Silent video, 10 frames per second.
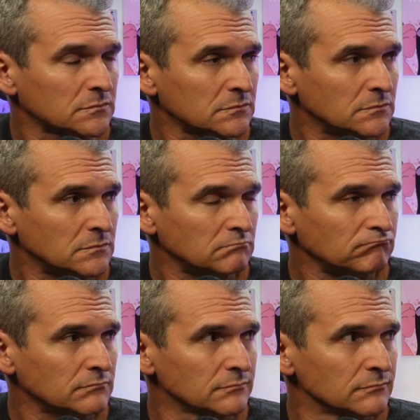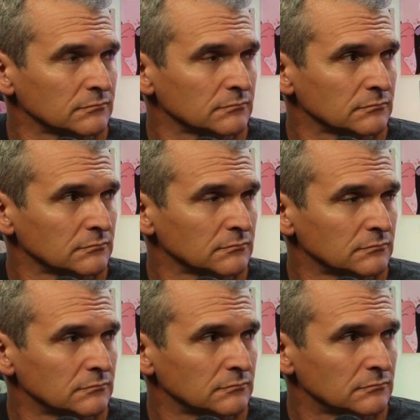
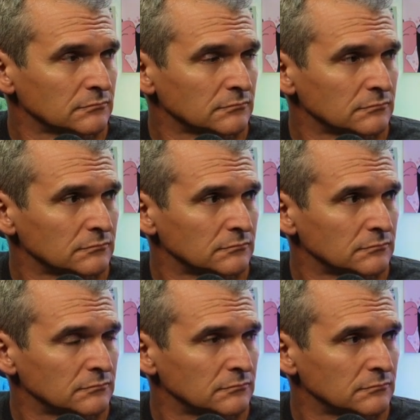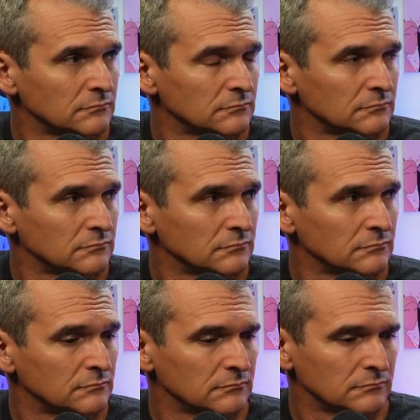
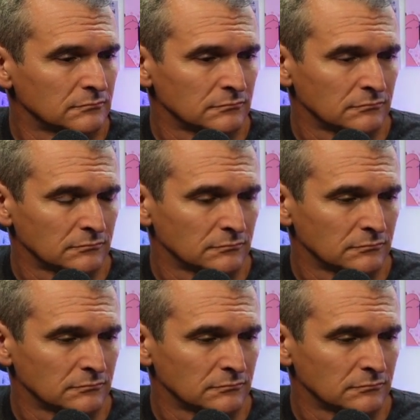The person shown says nothing.